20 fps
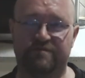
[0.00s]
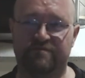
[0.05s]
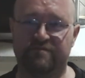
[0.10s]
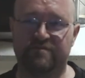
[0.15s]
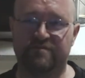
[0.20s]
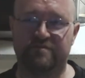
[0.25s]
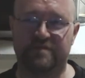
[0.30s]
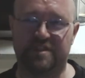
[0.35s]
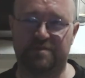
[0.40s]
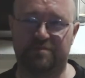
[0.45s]

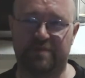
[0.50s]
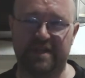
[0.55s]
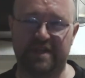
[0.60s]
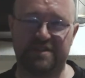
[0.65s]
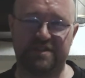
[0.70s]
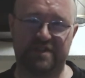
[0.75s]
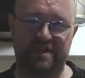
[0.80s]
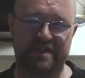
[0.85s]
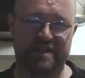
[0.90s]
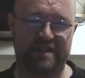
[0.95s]

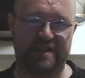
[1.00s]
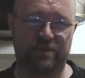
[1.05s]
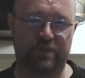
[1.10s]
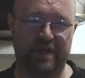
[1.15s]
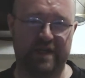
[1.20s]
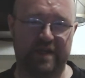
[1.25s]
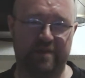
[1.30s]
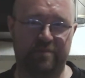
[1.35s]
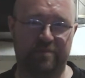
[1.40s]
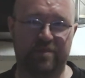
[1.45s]
especially the
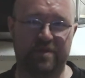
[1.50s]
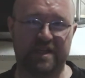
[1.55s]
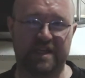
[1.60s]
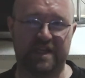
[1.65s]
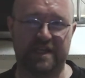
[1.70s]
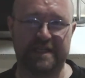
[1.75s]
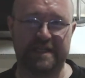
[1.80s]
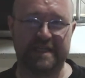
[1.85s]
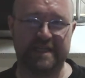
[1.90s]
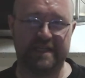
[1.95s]
grape
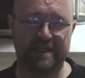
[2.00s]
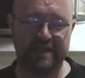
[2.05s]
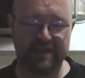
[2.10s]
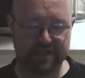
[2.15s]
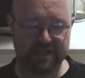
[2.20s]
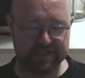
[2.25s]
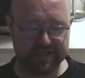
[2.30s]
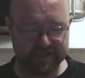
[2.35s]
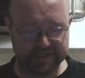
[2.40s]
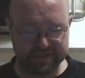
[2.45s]
kicking in, I
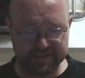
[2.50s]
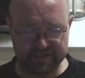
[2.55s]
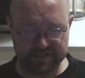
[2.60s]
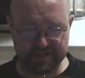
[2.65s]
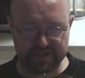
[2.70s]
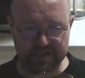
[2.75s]
guess.